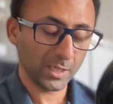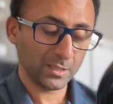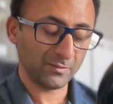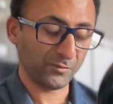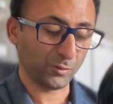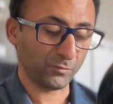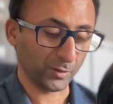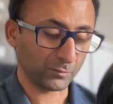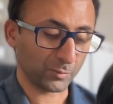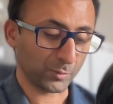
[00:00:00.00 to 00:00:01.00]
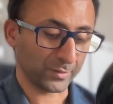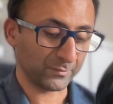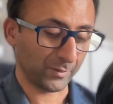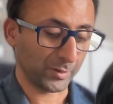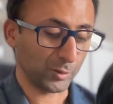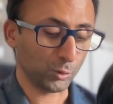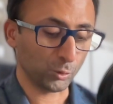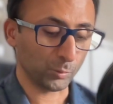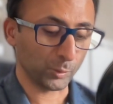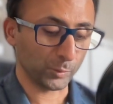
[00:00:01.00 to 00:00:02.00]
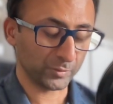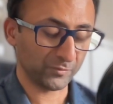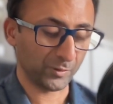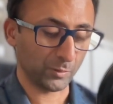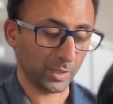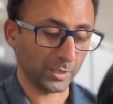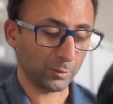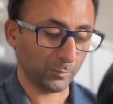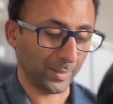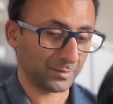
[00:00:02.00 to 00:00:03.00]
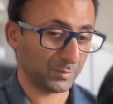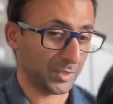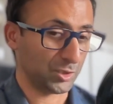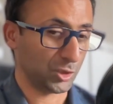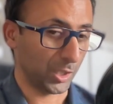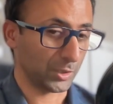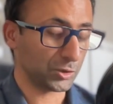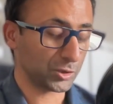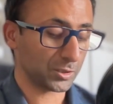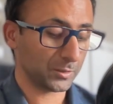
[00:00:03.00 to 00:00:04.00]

to feel vulnerable. It's very normal to feel like you're about to be judged.